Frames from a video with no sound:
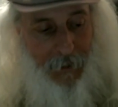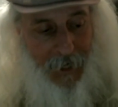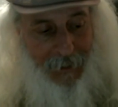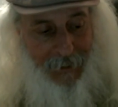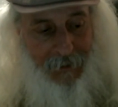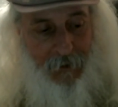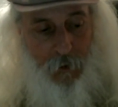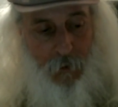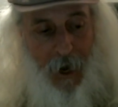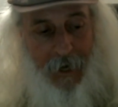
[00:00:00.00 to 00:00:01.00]
but I didn't
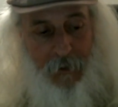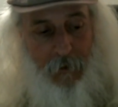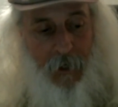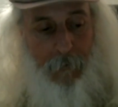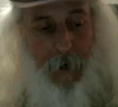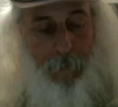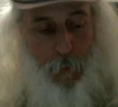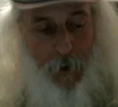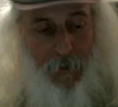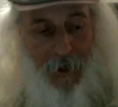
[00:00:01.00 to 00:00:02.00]
try to come up
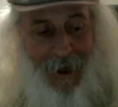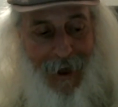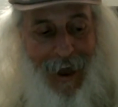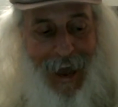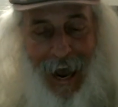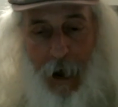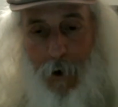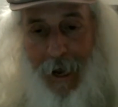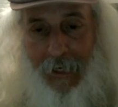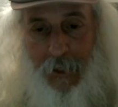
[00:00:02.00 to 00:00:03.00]
with how
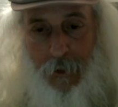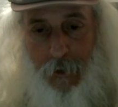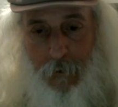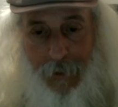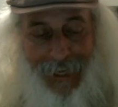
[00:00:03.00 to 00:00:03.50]
I could do it.